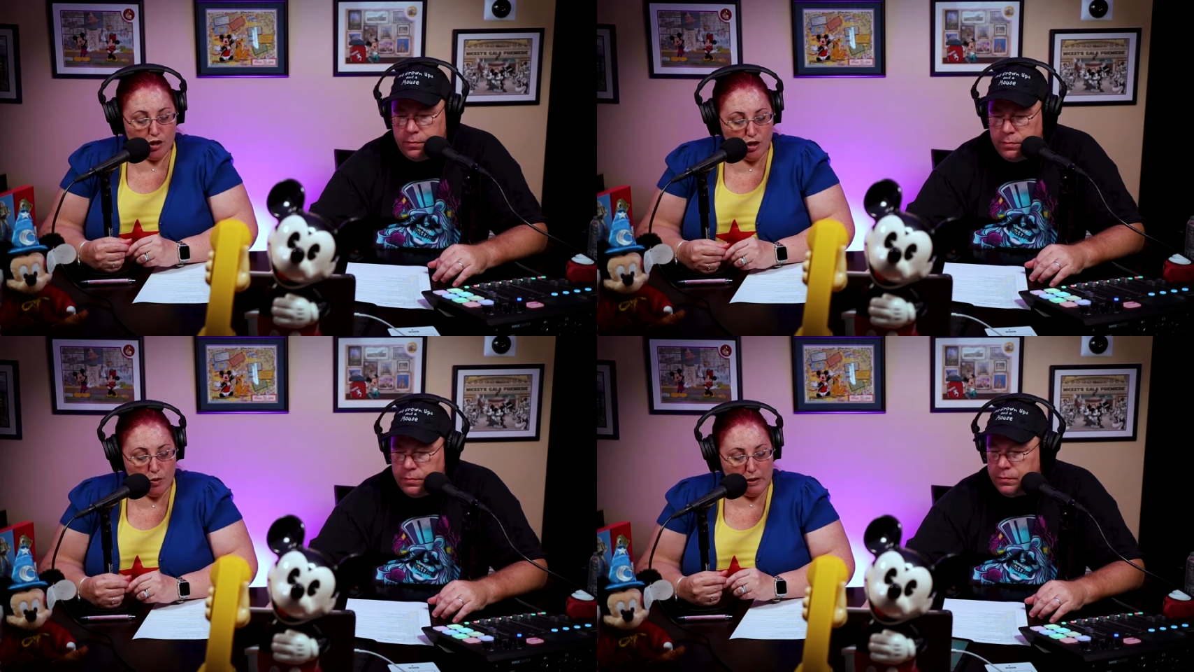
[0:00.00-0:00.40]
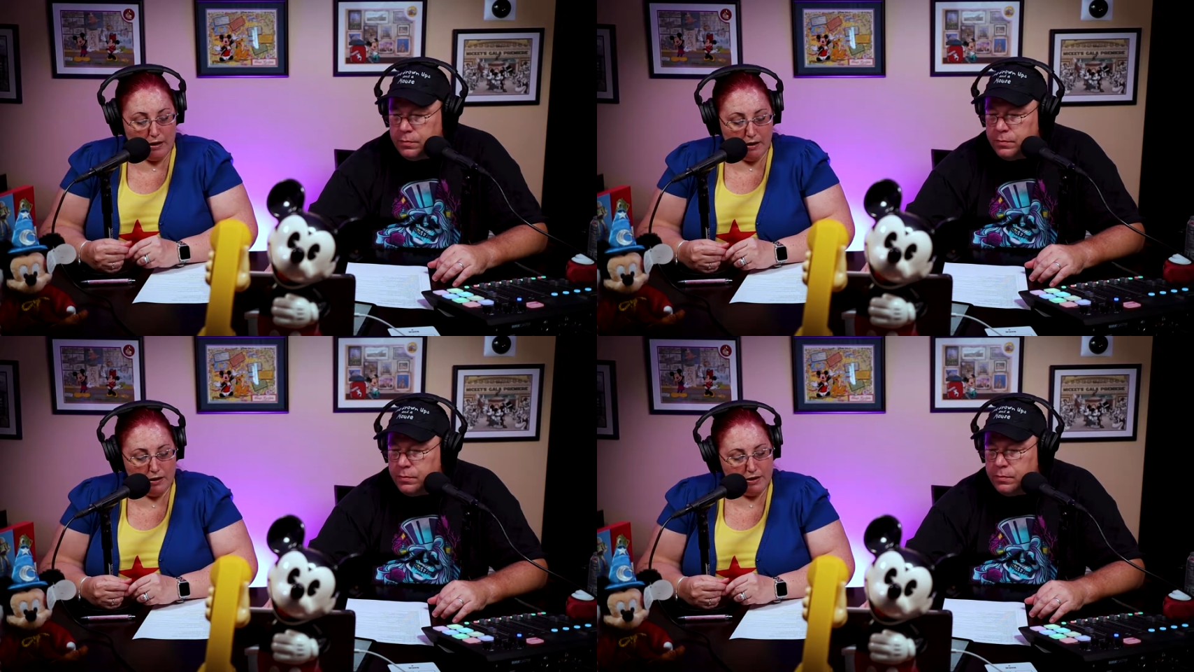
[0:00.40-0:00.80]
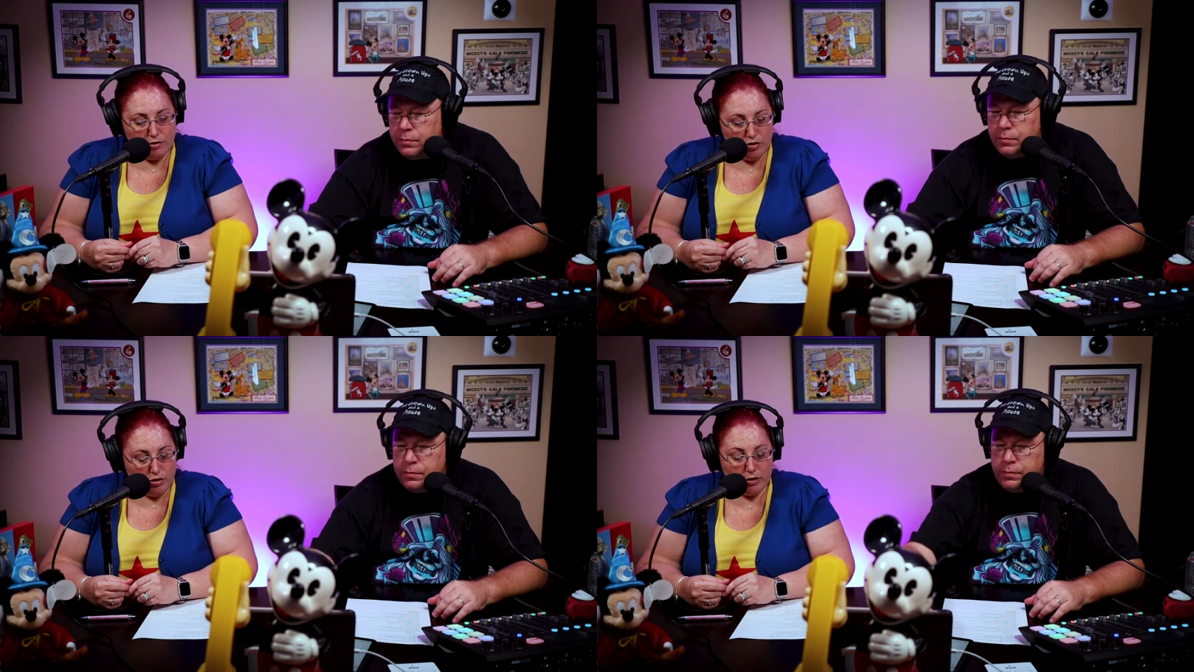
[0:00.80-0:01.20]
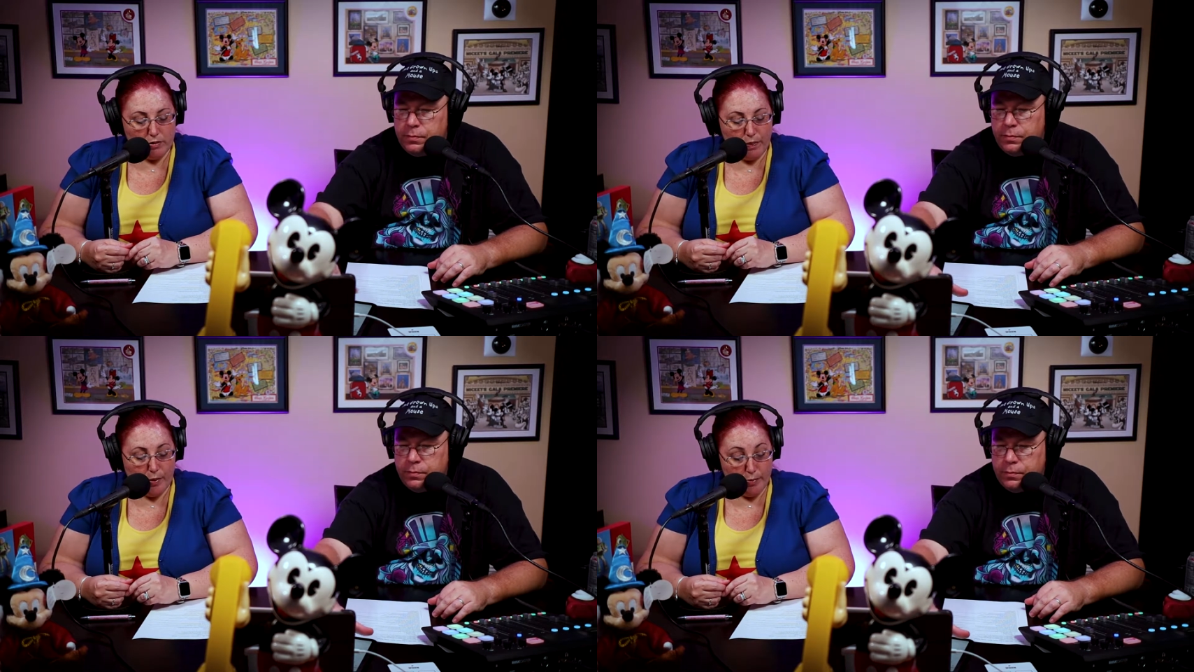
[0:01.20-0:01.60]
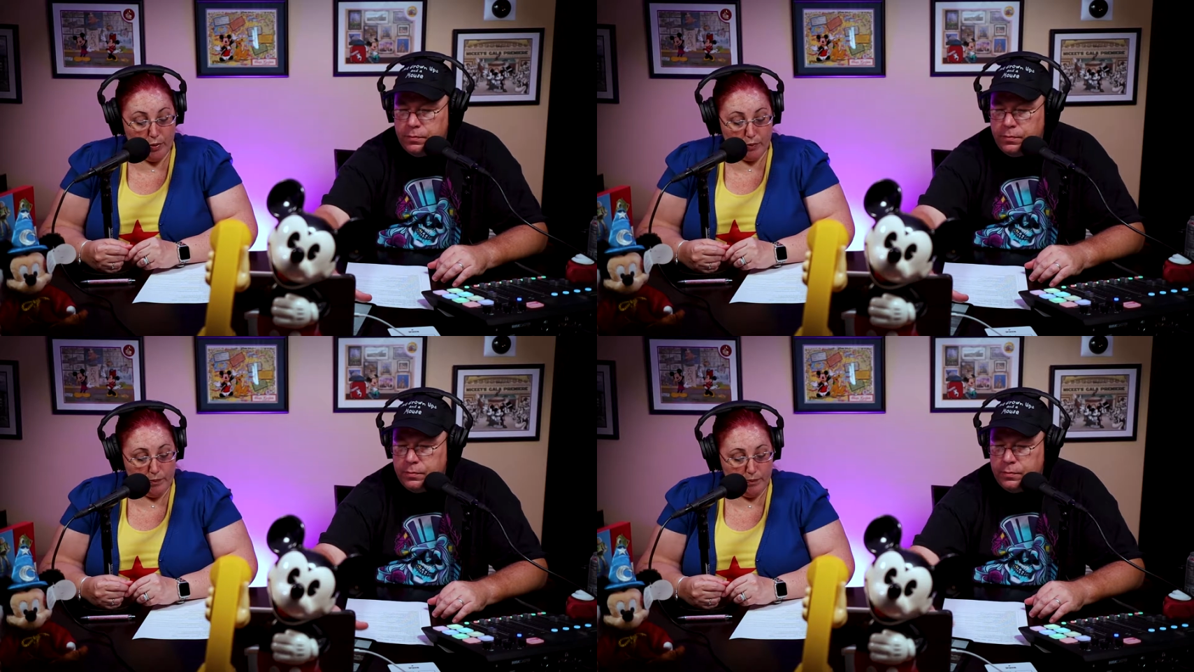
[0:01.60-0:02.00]
Speaker 1: you and I took the
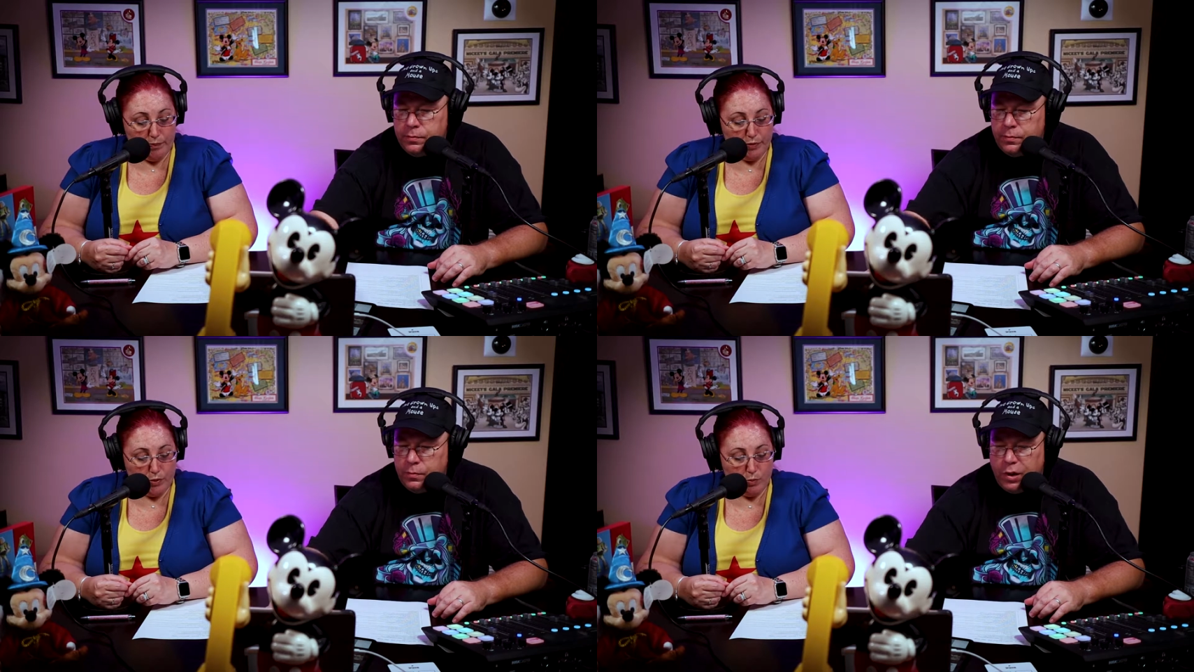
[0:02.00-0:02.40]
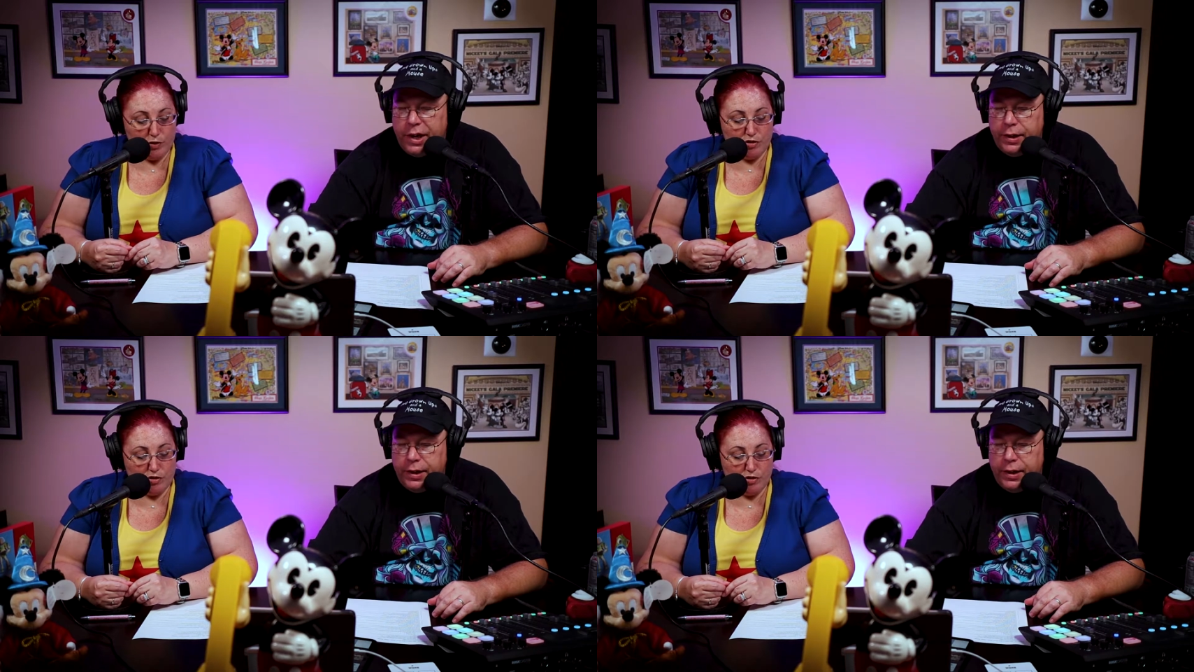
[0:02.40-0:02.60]
boat, right.